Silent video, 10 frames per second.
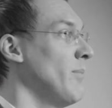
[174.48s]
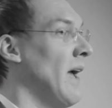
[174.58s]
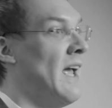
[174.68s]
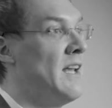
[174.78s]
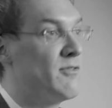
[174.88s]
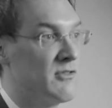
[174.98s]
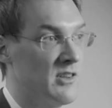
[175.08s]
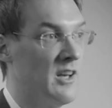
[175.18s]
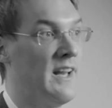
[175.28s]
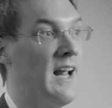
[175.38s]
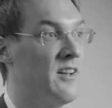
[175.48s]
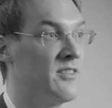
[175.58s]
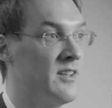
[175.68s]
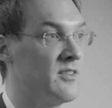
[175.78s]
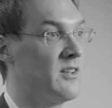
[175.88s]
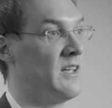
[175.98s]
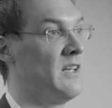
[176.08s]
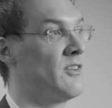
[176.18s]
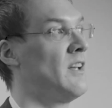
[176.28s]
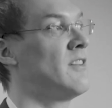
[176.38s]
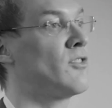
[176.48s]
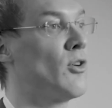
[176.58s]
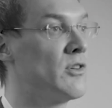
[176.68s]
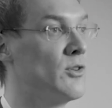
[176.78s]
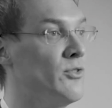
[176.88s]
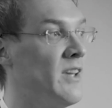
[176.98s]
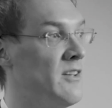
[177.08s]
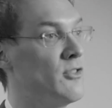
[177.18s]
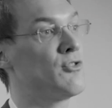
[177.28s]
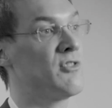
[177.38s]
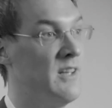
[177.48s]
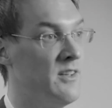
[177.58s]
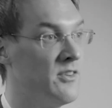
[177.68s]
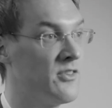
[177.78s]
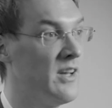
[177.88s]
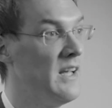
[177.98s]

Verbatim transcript: behavioral analysis, looking at historical data trends